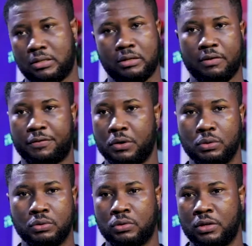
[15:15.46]
So if
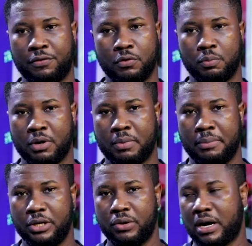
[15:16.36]
you
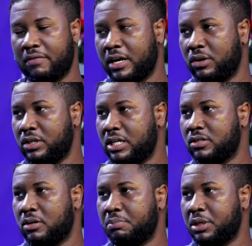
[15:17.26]
probably don't have an
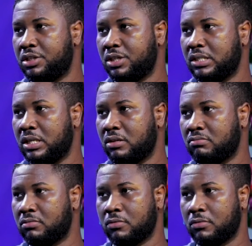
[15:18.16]
audience on Pinterest, then